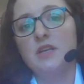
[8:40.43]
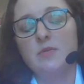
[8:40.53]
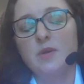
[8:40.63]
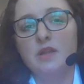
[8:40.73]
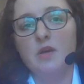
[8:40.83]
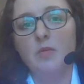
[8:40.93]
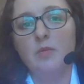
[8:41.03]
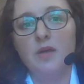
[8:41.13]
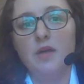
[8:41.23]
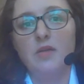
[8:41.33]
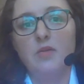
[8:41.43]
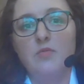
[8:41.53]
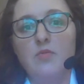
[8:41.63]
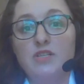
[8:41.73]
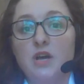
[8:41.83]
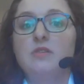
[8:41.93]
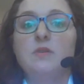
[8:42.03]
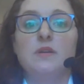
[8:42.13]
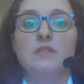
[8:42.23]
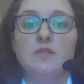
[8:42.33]
I really hope that you reach out
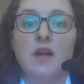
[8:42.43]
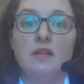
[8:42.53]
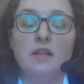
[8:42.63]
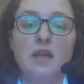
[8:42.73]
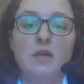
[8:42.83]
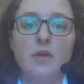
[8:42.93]
to us directly.